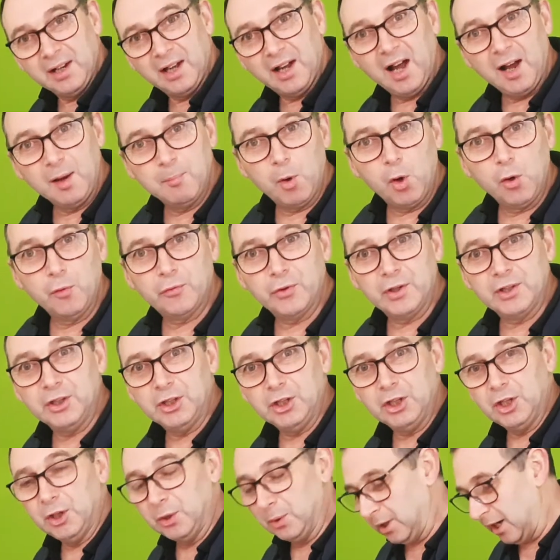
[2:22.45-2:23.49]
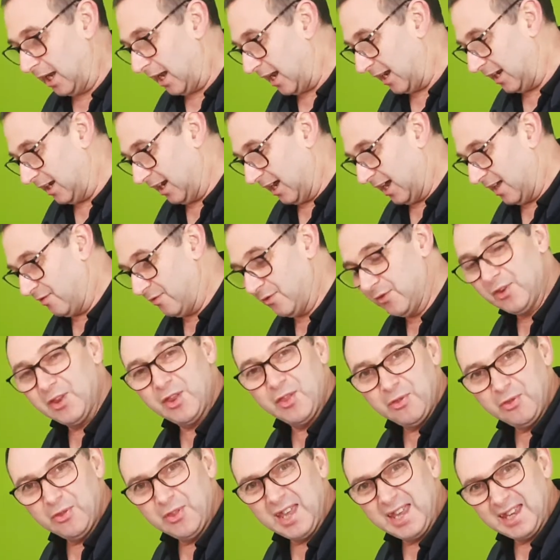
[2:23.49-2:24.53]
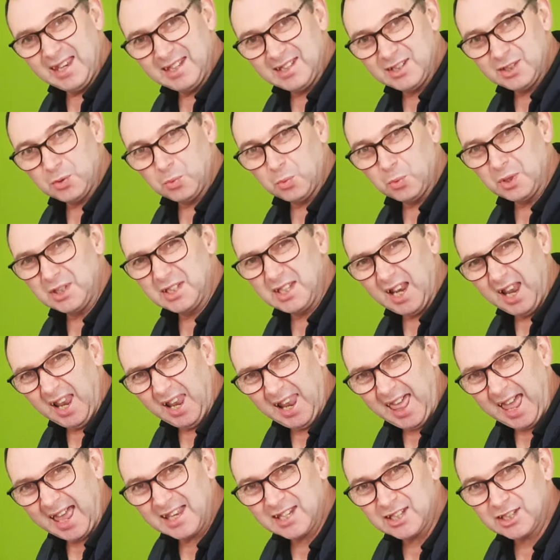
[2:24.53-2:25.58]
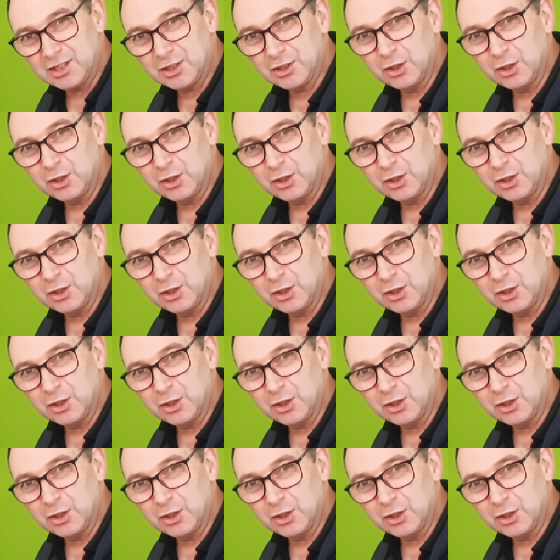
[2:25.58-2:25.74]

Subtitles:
I'm over in the UK and this was less